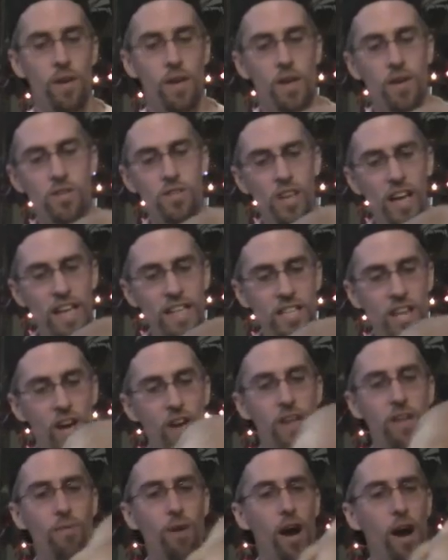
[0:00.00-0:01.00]
Do you like
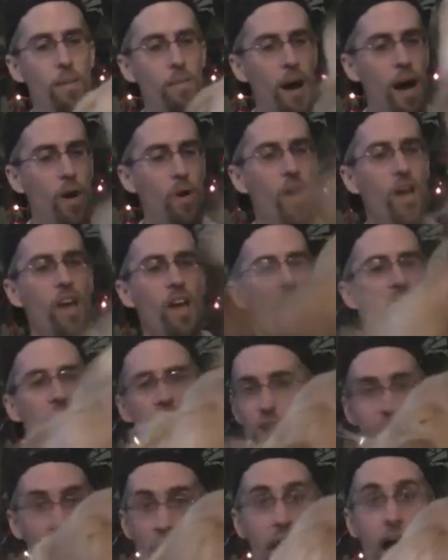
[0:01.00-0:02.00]
Tony Romo?
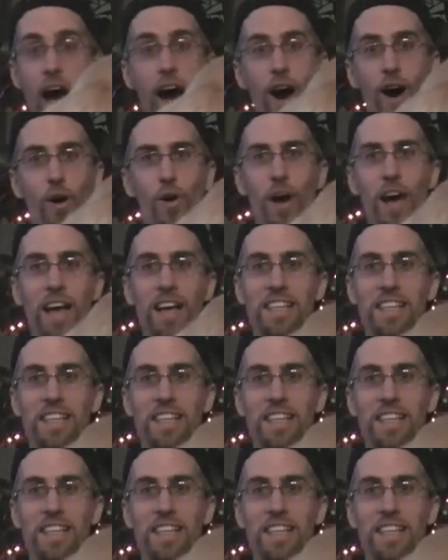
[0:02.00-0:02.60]
No!